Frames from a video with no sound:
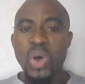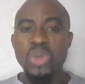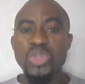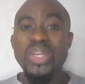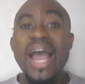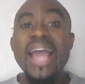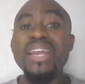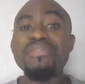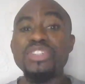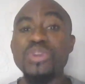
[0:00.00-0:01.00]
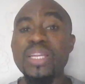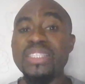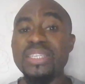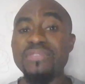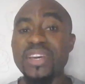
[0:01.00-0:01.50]
Also, the highly visual
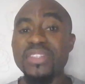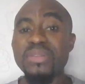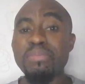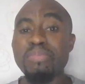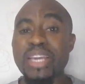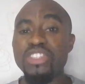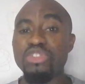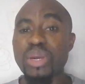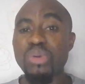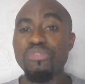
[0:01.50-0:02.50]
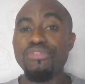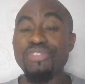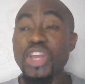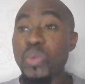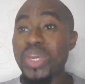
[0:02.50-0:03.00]
interface makes Trello
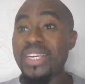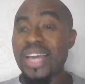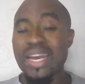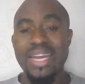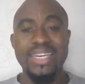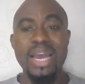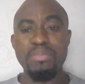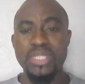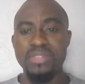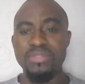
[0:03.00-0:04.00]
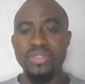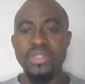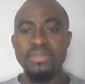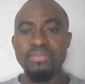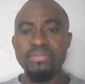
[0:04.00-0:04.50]
fluid and adaptive.
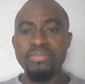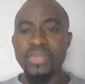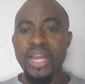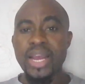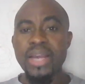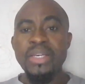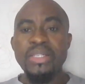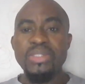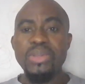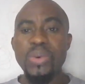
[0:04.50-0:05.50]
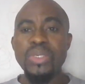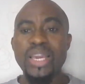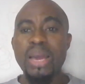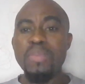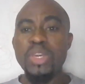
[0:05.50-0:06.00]
Yeah, so
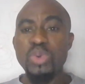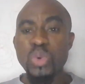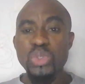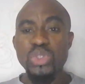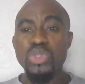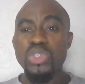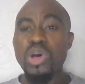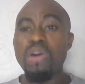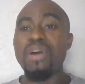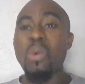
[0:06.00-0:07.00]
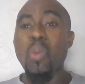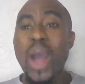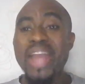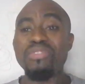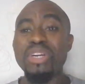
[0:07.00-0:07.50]
it can be used to solve a
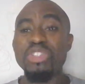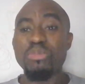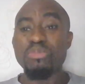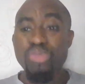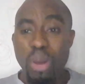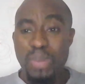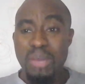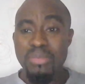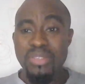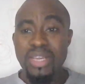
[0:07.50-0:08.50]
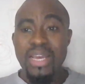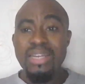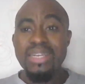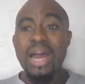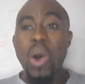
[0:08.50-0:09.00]
wide range of problems
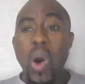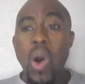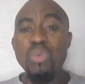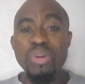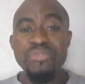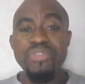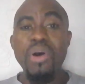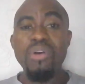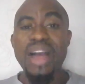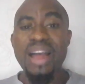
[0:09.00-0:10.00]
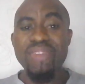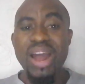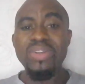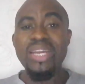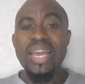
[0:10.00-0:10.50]
that all revolve
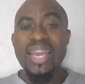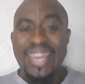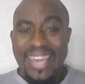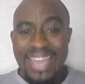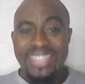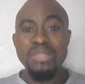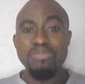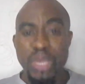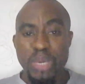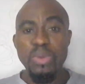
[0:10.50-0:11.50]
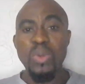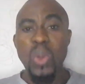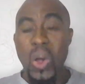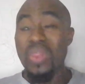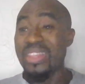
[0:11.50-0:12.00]
around getting
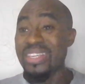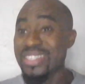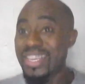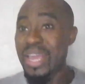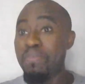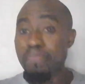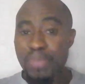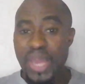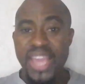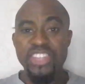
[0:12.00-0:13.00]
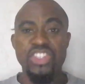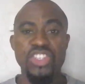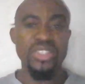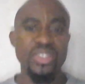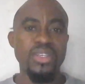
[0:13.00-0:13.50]
people on the same page.